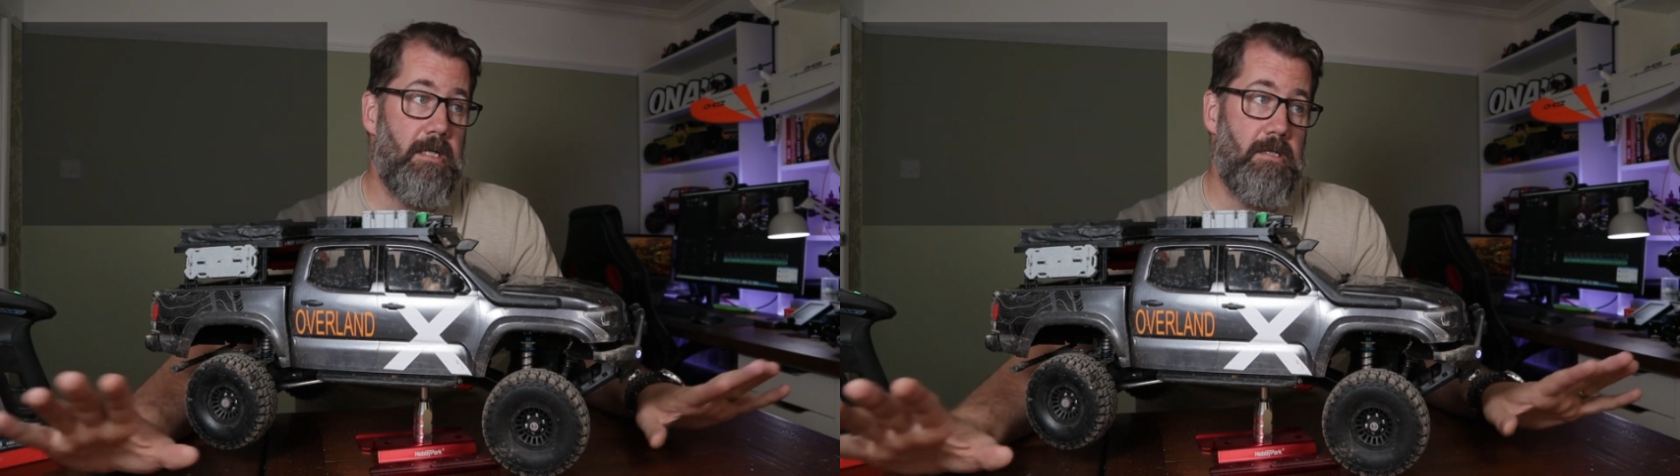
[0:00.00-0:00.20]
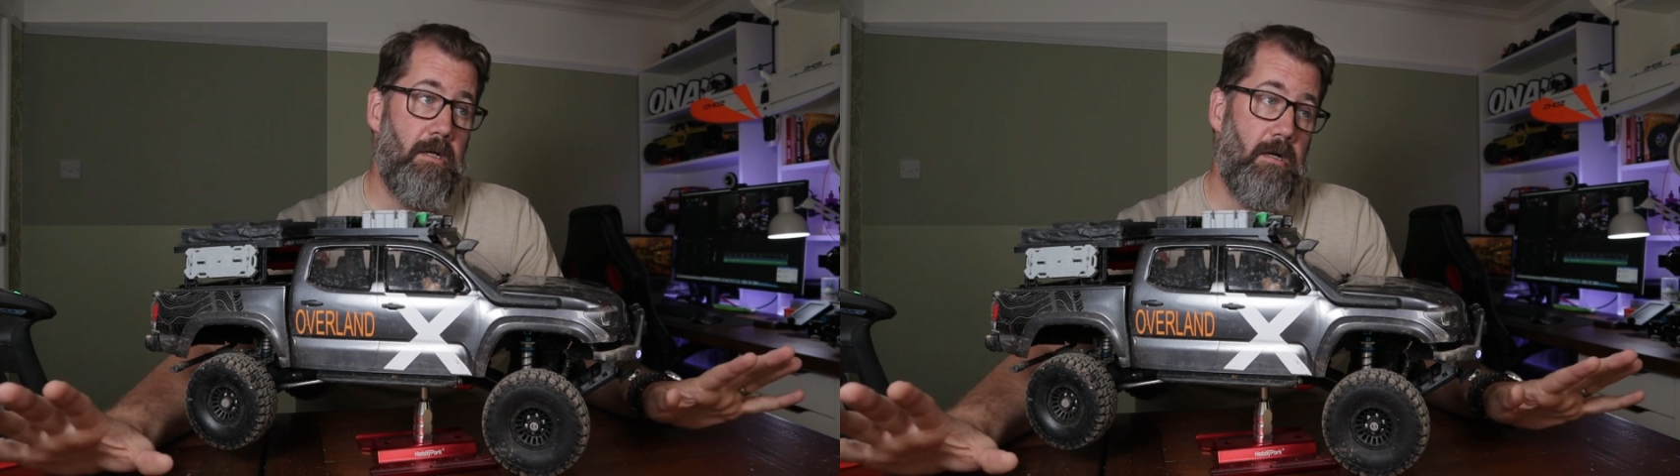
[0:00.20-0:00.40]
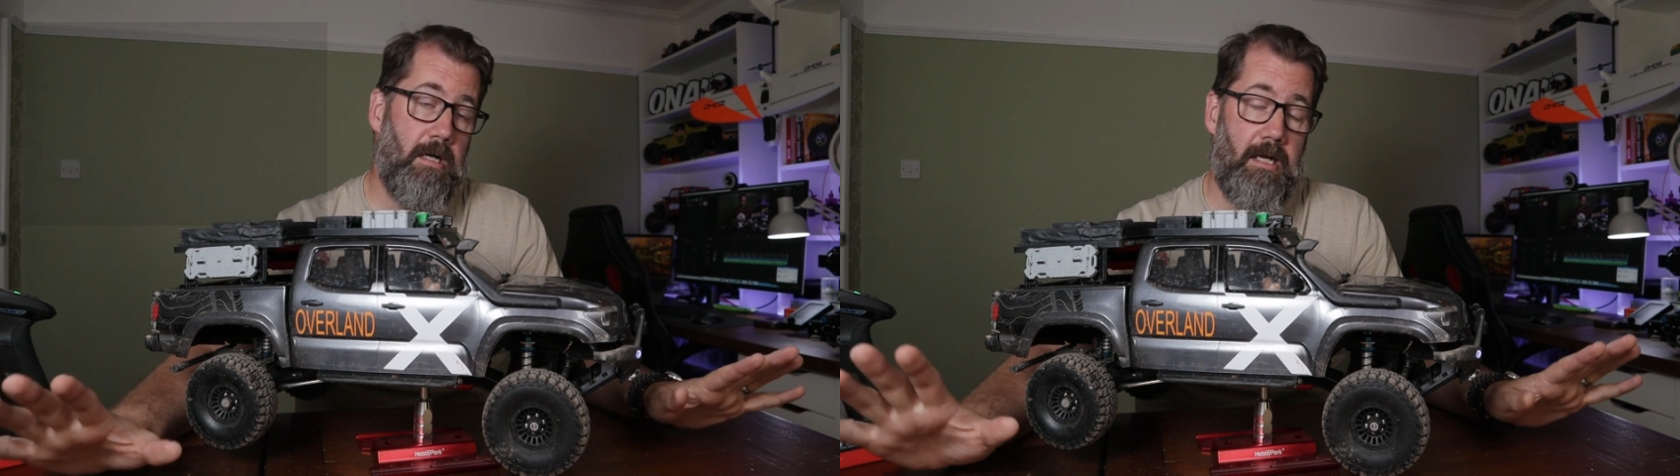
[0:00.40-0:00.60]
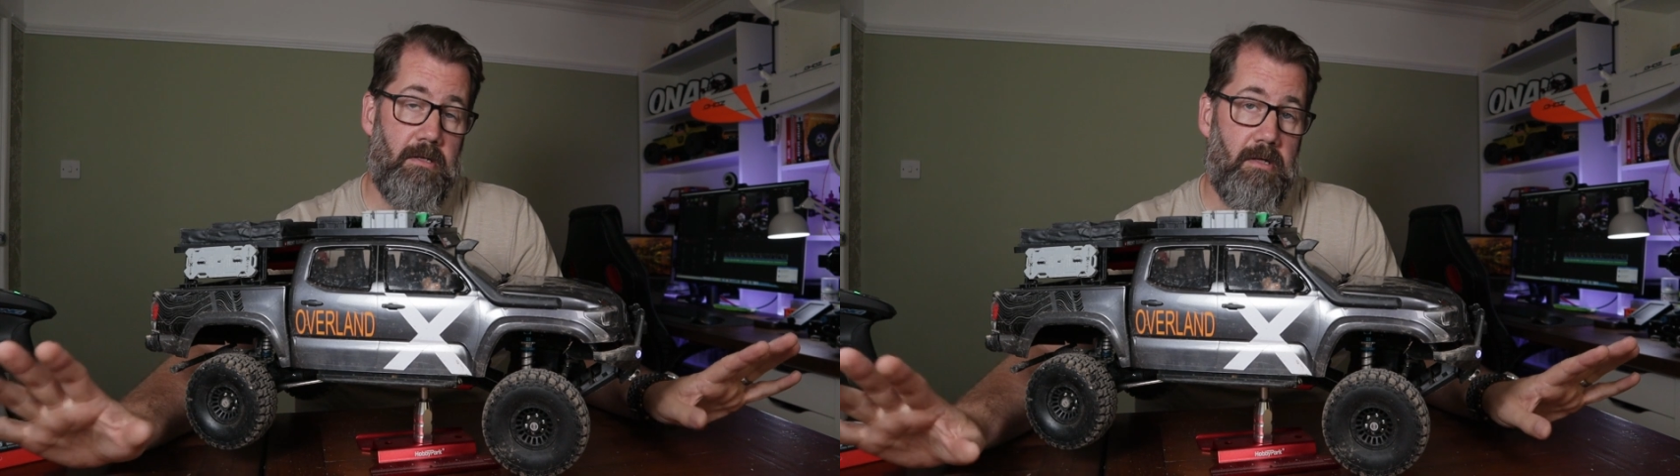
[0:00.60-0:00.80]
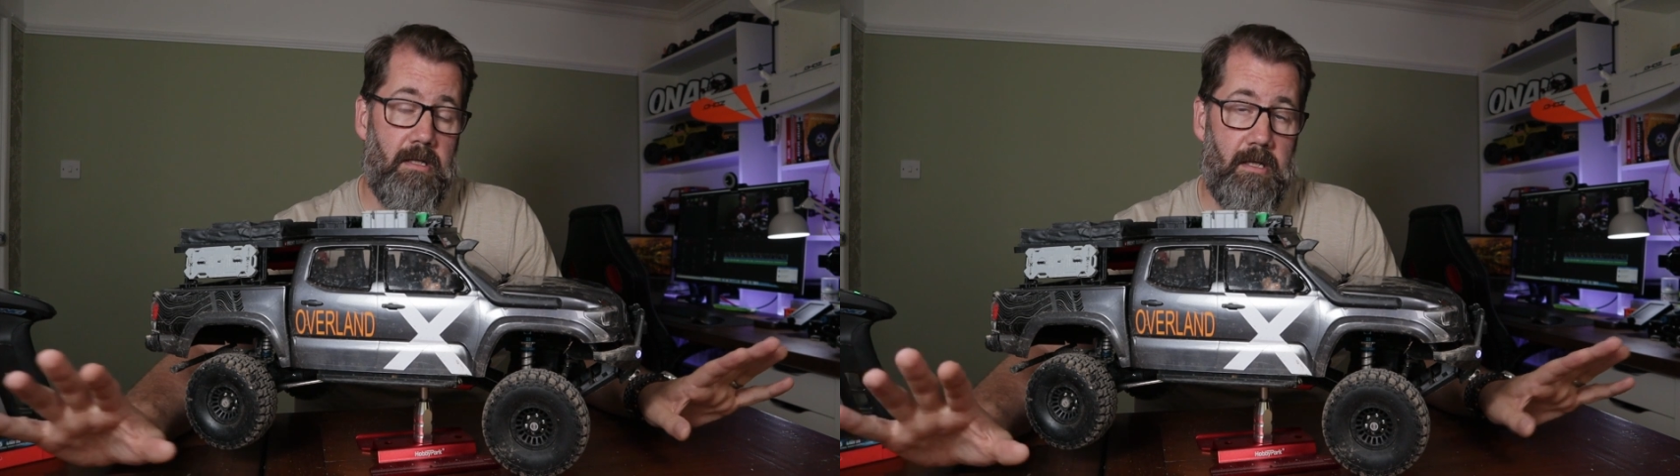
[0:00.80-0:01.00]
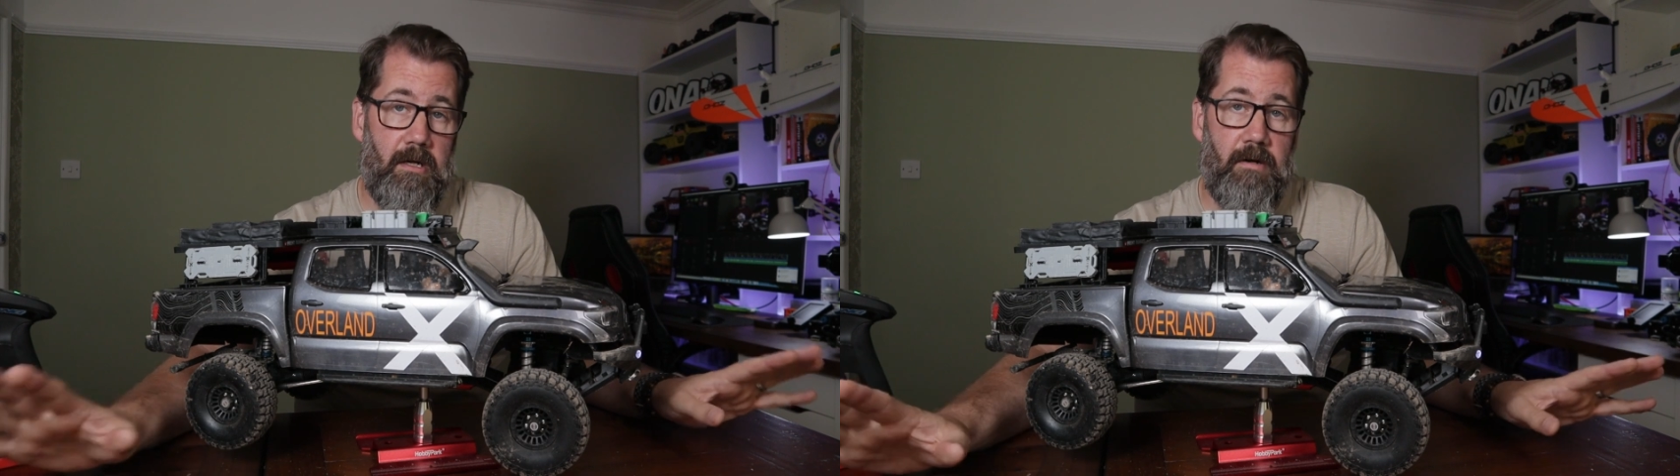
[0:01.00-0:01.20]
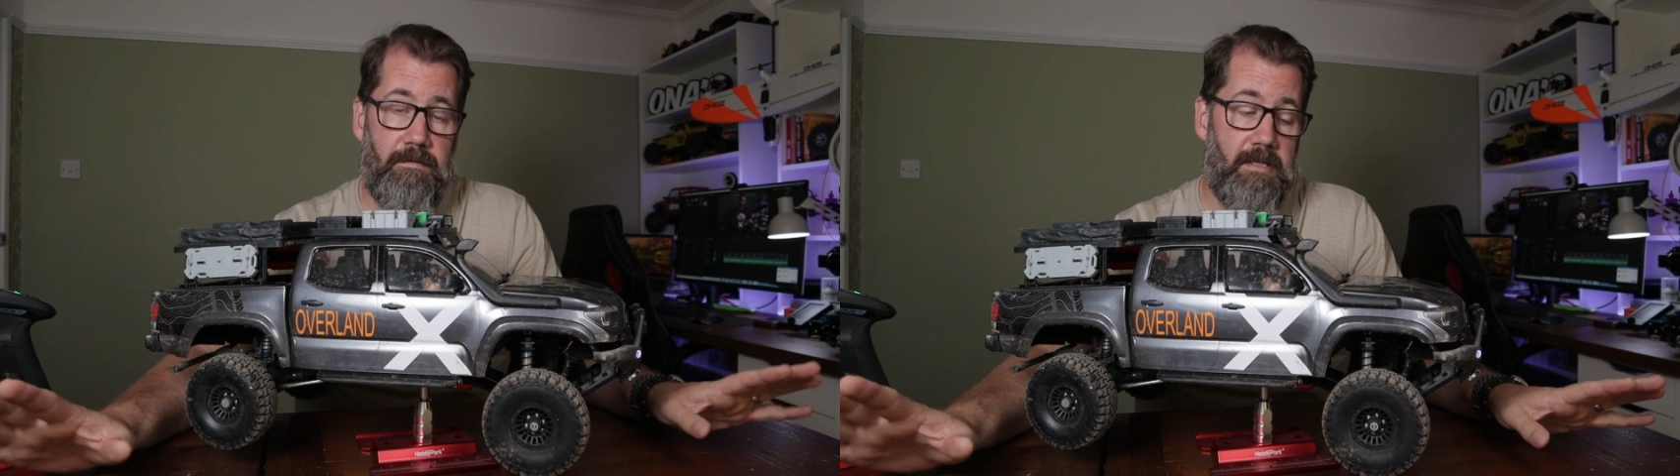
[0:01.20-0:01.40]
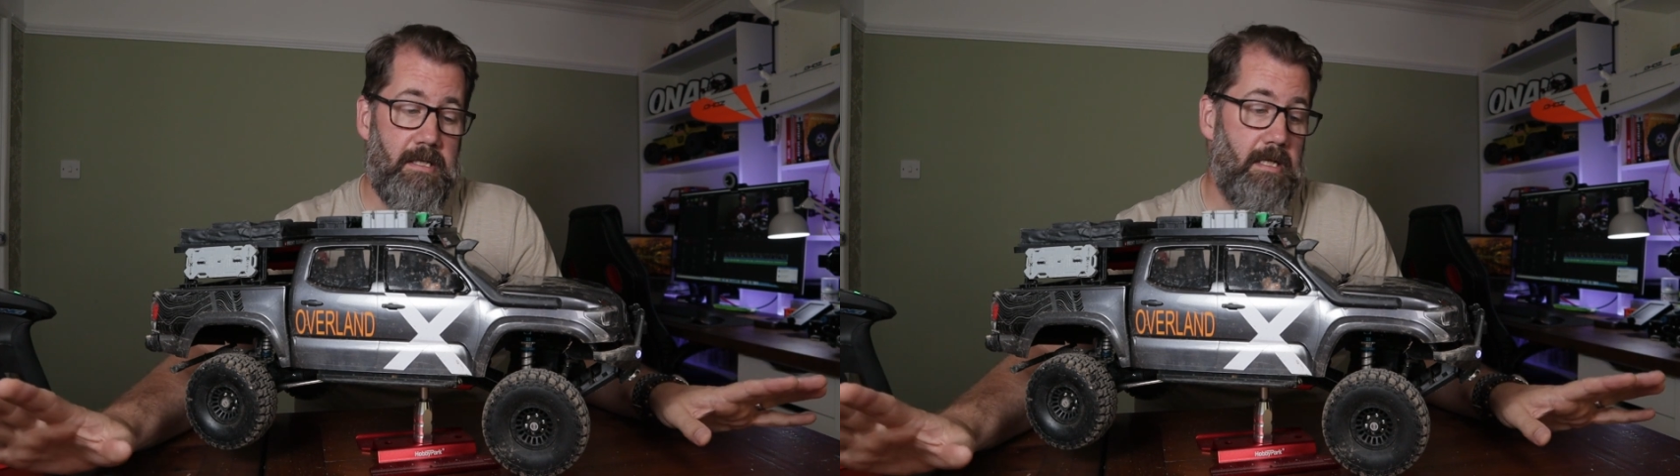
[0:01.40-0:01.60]
it's dark outside they are
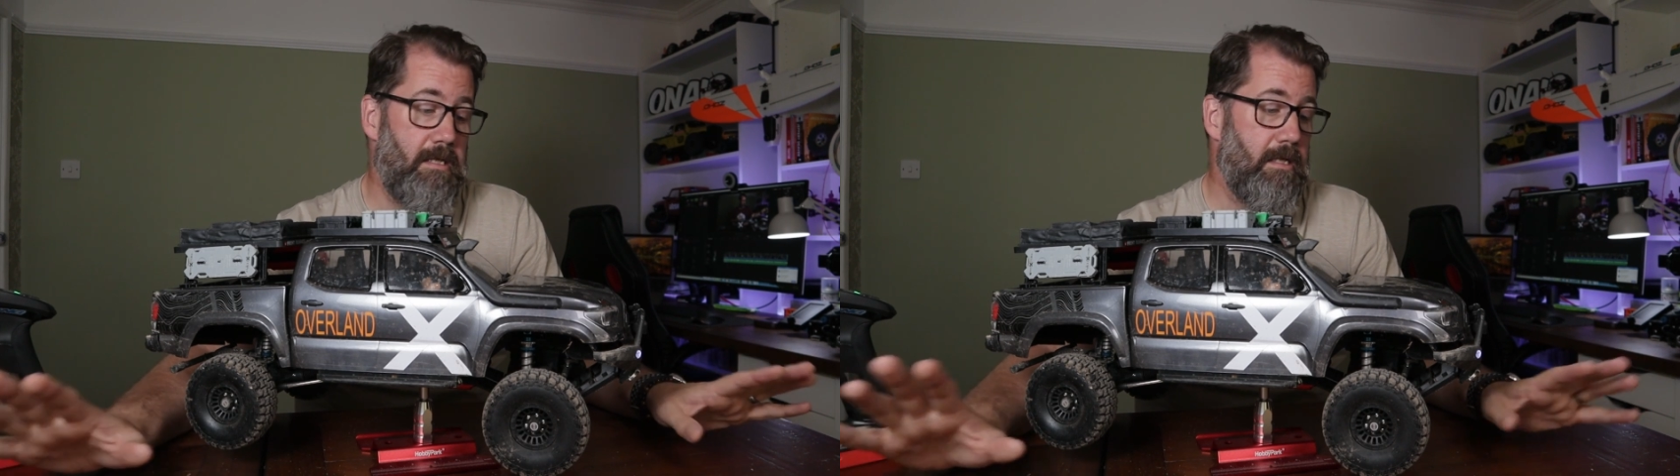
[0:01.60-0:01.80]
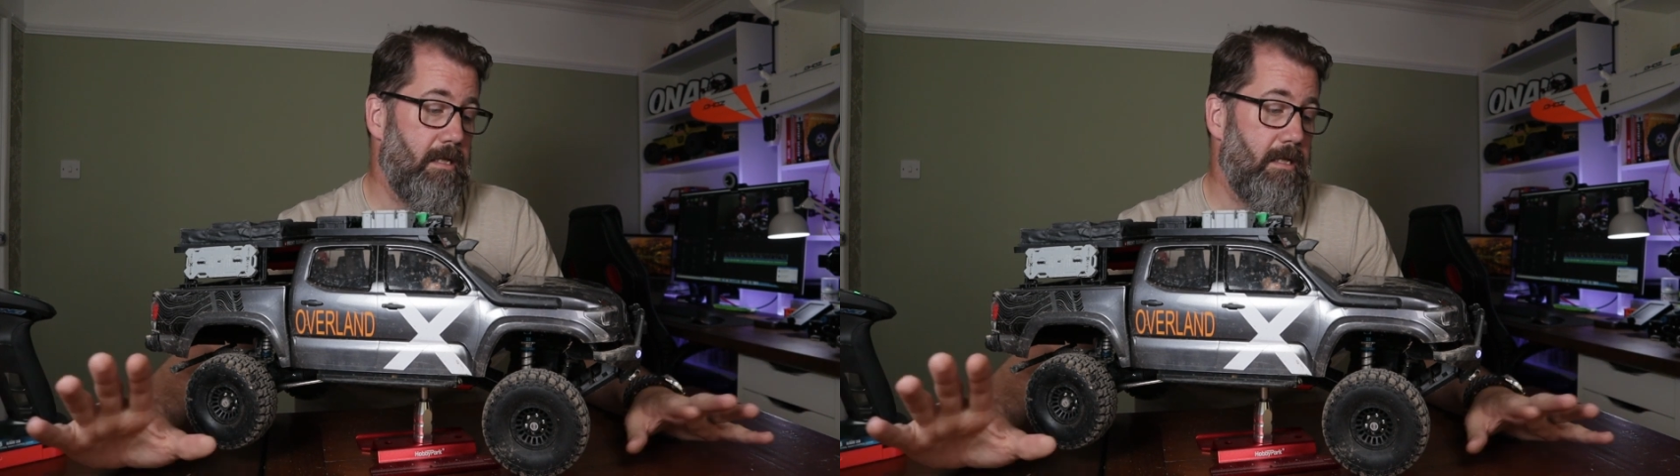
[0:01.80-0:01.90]
fantastic